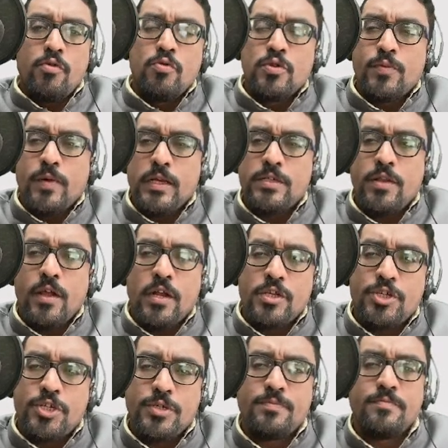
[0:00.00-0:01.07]
whose
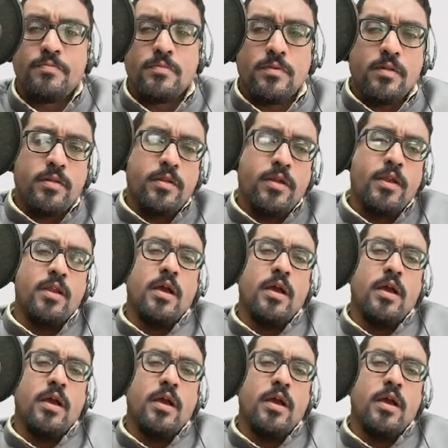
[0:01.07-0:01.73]
viceroyship did